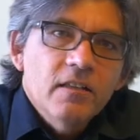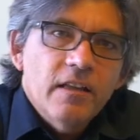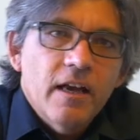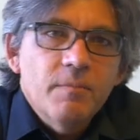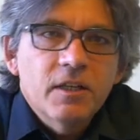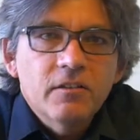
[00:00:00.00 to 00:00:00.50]

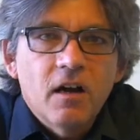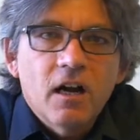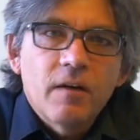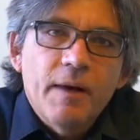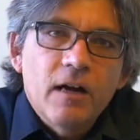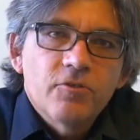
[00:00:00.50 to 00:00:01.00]
Today I'm going to
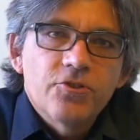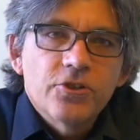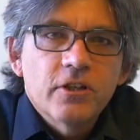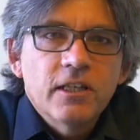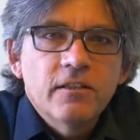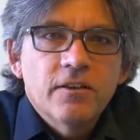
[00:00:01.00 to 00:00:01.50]
talk about
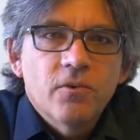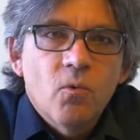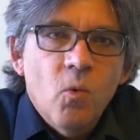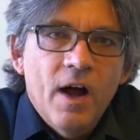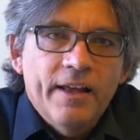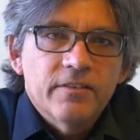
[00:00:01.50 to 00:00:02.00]
Journey to the
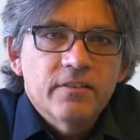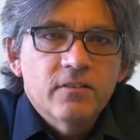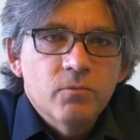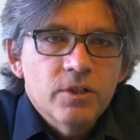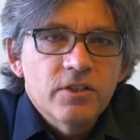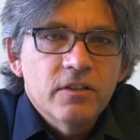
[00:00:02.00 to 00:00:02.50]

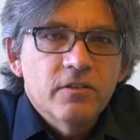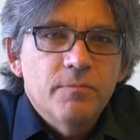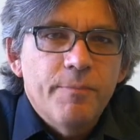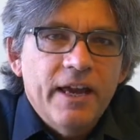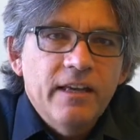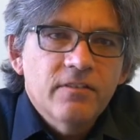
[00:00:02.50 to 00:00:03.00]
West, which is
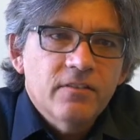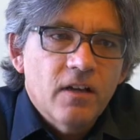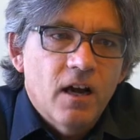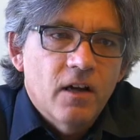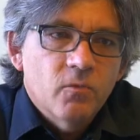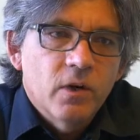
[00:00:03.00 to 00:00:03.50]
based
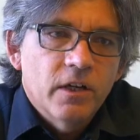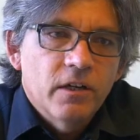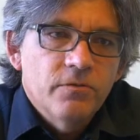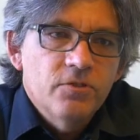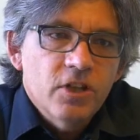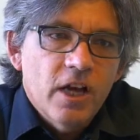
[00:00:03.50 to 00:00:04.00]
on one of